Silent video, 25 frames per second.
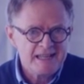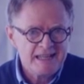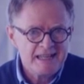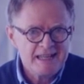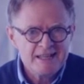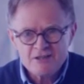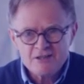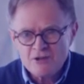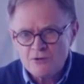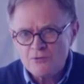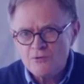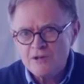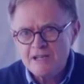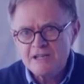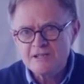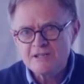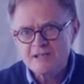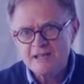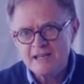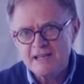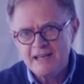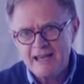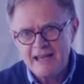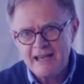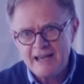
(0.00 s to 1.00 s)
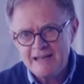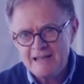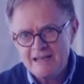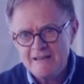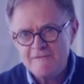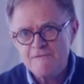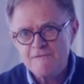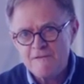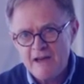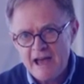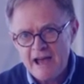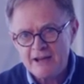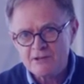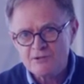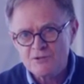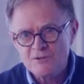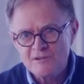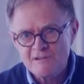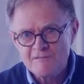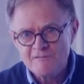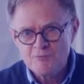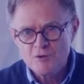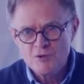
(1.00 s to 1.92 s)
increasing any factor of